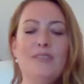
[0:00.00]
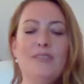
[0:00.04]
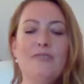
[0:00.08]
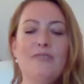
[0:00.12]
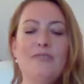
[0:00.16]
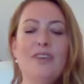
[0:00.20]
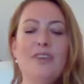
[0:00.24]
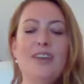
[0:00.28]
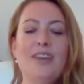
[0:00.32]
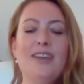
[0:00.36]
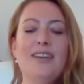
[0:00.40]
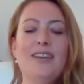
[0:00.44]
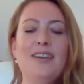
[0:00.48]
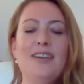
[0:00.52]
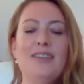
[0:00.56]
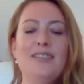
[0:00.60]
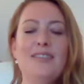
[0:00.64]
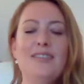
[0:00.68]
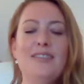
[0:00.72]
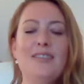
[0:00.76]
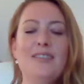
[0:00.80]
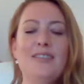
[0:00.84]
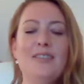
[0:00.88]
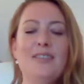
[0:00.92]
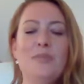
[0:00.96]

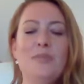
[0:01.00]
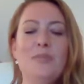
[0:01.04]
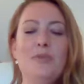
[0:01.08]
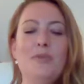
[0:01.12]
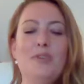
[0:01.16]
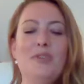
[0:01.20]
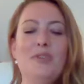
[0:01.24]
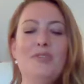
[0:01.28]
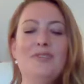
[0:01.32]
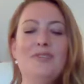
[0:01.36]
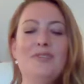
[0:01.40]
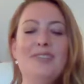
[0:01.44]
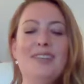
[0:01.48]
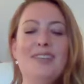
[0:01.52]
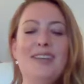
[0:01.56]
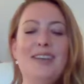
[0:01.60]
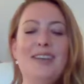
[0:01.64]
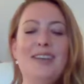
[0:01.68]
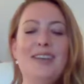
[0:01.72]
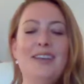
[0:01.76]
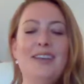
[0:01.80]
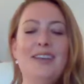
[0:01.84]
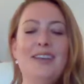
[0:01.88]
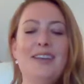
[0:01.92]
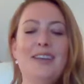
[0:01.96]
feeling the
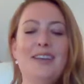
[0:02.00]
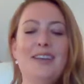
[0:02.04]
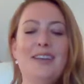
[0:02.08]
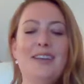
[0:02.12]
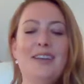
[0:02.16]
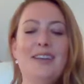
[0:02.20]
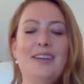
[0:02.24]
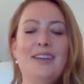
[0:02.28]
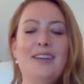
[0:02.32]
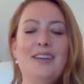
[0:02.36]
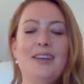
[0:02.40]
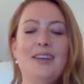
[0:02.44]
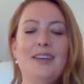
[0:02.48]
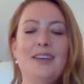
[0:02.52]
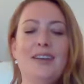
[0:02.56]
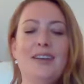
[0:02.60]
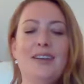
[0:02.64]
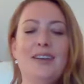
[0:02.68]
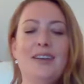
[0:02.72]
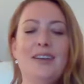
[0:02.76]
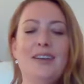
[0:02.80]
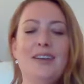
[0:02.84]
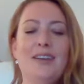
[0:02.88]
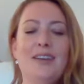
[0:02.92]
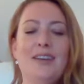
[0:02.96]
beauty
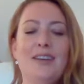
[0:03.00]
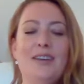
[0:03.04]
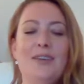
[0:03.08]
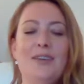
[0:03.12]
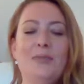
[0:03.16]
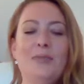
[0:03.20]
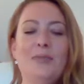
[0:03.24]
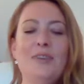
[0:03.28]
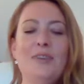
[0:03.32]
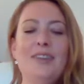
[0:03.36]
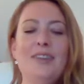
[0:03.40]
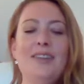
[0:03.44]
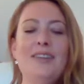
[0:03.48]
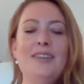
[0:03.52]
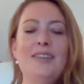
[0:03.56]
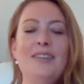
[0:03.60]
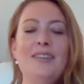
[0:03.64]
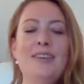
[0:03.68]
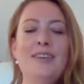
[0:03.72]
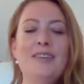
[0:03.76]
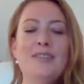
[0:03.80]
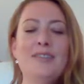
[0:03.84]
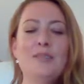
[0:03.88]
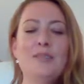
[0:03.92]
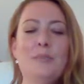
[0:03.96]
within
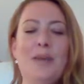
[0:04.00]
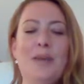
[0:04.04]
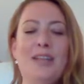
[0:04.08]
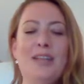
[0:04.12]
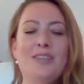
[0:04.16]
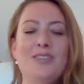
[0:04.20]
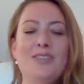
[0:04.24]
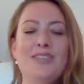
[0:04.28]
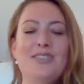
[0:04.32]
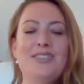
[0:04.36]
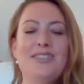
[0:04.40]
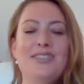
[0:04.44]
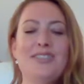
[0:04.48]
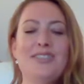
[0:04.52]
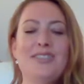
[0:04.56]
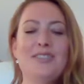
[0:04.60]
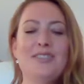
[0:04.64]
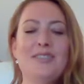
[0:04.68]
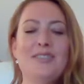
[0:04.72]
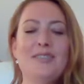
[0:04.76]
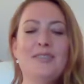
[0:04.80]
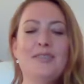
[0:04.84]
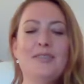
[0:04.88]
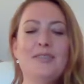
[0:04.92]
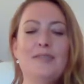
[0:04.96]
the
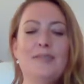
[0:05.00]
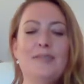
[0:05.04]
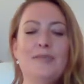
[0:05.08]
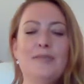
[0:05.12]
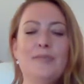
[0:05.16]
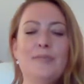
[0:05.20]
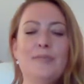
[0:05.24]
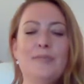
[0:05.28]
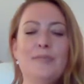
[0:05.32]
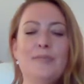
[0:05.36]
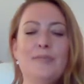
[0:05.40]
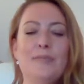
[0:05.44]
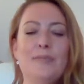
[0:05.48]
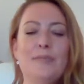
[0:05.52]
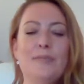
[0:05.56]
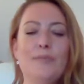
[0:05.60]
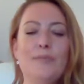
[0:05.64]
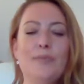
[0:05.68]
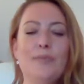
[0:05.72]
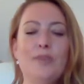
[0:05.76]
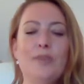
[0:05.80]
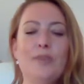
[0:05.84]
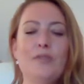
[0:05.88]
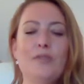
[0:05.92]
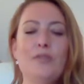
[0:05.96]
expansion
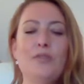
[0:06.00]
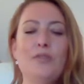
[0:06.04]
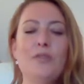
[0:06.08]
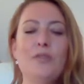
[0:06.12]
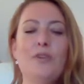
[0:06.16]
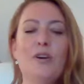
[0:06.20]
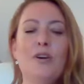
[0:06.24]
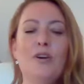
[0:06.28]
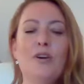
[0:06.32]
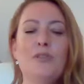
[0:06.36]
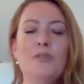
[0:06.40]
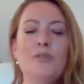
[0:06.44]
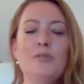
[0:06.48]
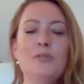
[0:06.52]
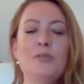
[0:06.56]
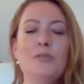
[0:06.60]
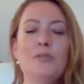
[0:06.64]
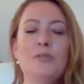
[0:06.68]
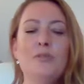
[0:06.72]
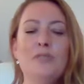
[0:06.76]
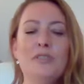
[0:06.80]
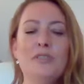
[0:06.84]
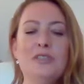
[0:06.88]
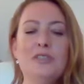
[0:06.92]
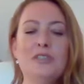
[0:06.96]
of your own
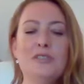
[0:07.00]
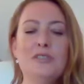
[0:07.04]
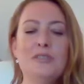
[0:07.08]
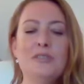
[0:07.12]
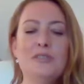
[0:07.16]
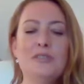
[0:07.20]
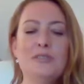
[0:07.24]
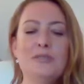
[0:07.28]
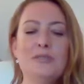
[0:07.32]
aura.